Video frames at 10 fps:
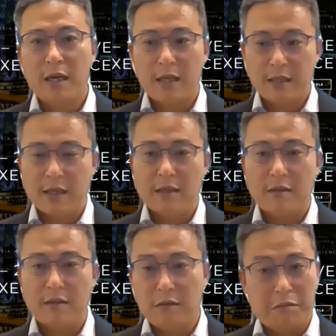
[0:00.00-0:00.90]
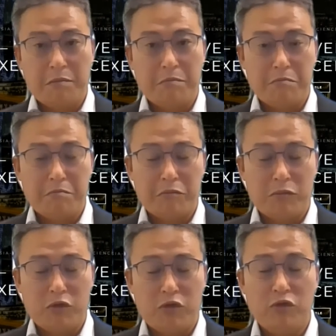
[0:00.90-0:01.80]
and then it's
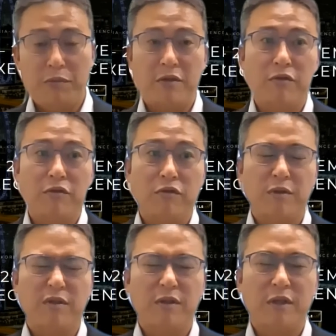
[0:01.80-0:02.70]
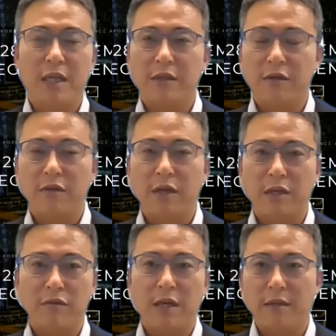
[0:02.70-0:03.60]
two major universities, NTU,
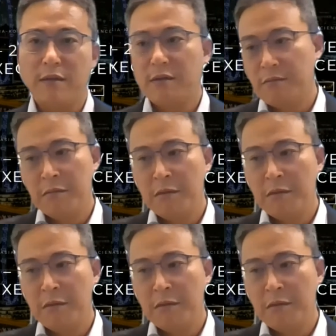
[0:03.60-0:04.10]
NUS,